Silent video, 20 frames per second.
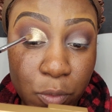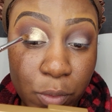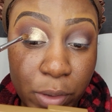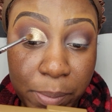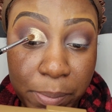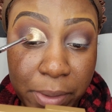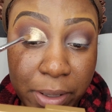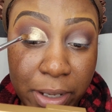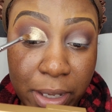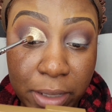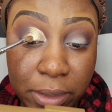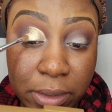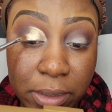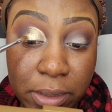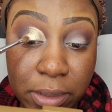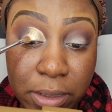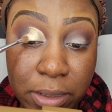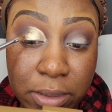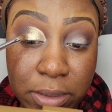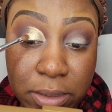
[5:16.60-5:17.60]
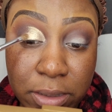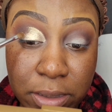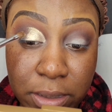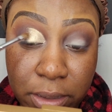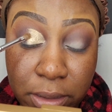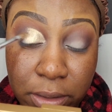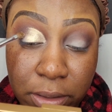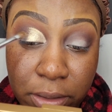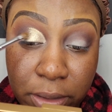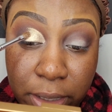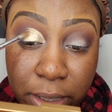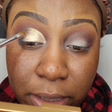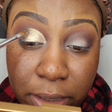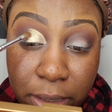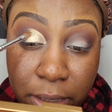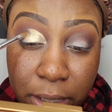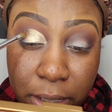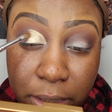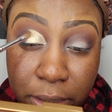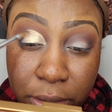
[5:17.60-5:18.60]
whipping out the concealer
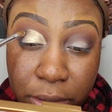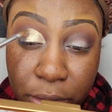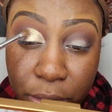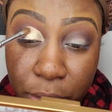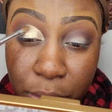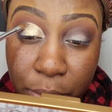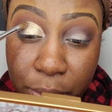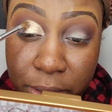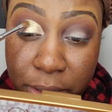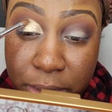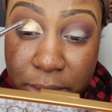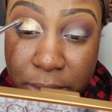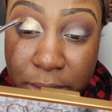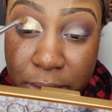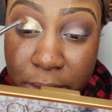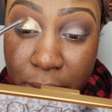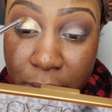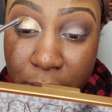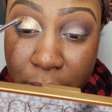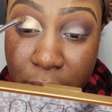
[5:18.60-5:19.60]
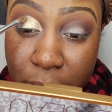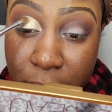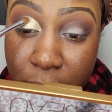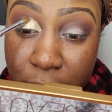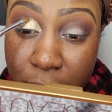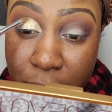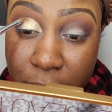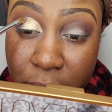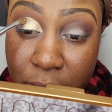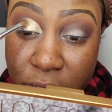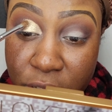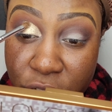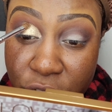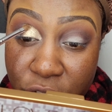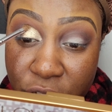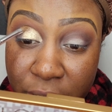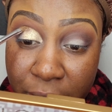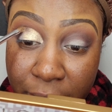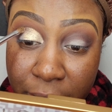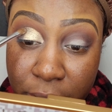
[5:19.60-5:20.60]
and cutting your crease, these
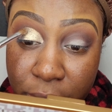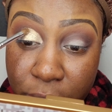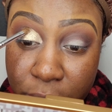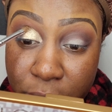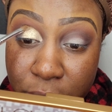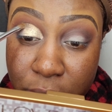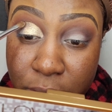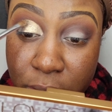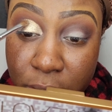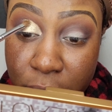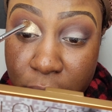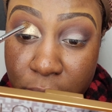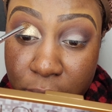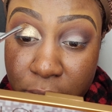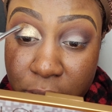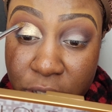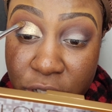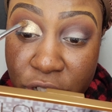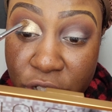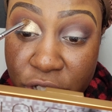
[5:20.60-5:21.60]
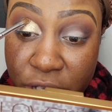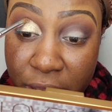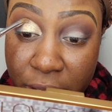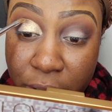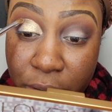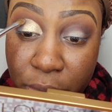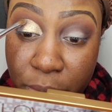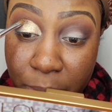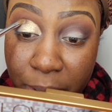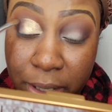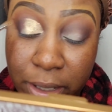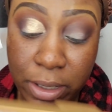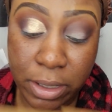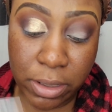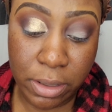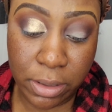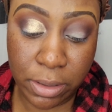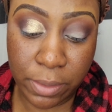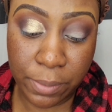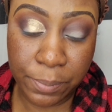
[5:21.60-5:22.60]
shadows, this shadow right
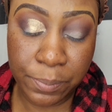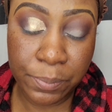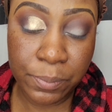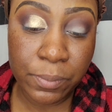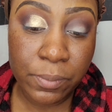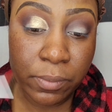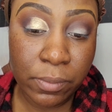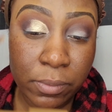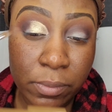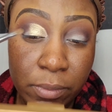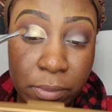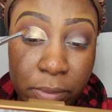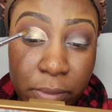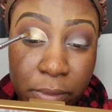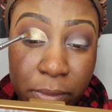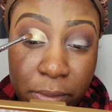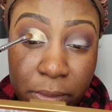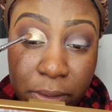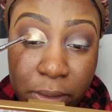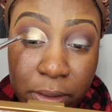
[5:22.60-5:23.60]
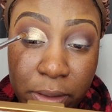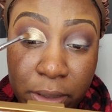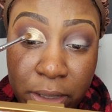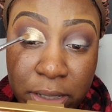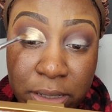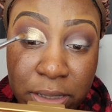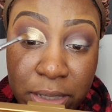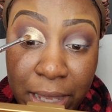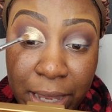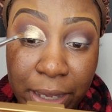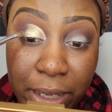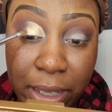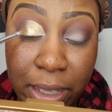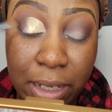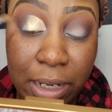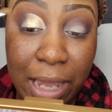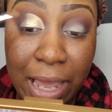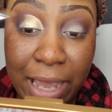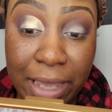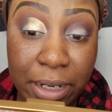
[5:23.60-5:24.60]
here is like
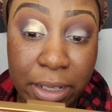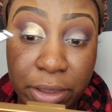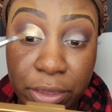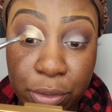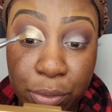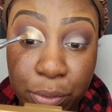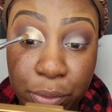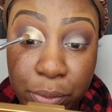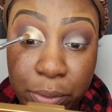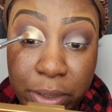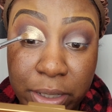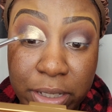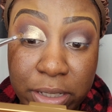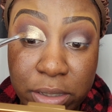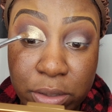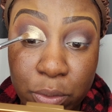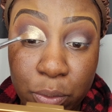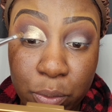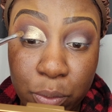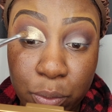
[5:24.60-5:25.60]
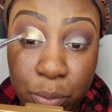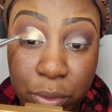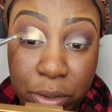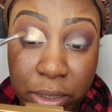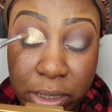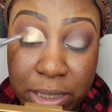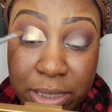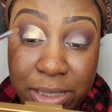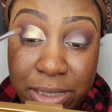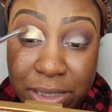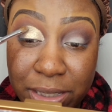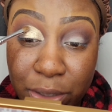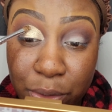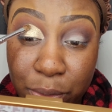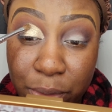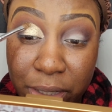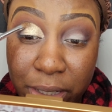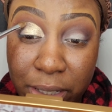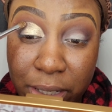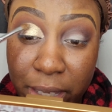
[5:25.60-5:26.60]
gliding through. It's really
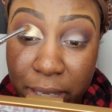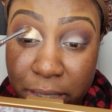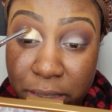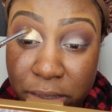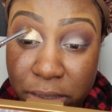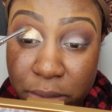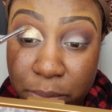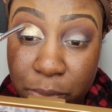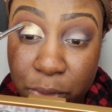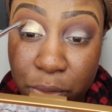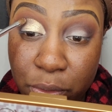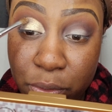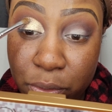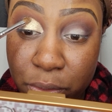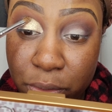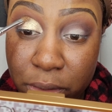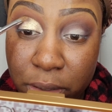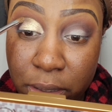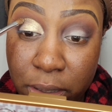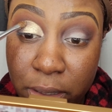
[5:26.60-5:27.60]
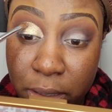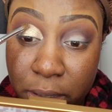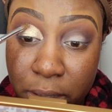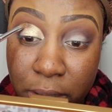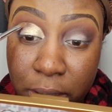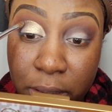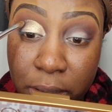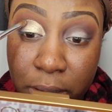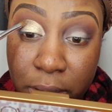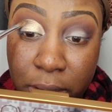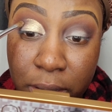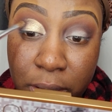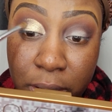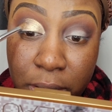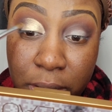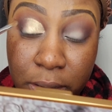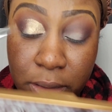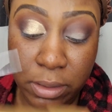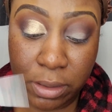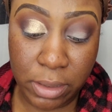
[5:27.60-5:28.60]
silky and smooth.
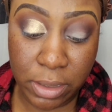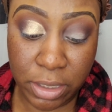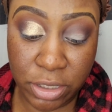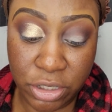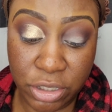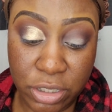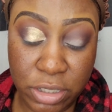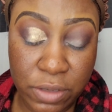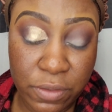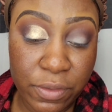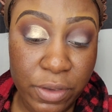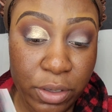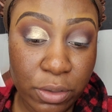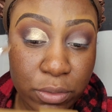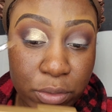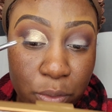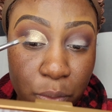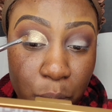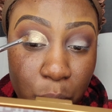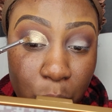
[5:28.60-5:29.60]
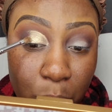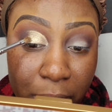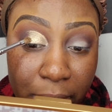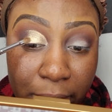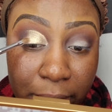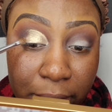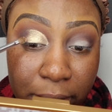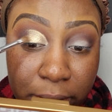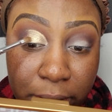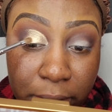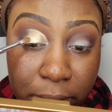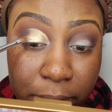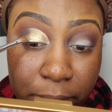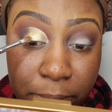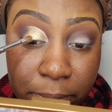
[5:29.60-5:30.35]
It just feels wet.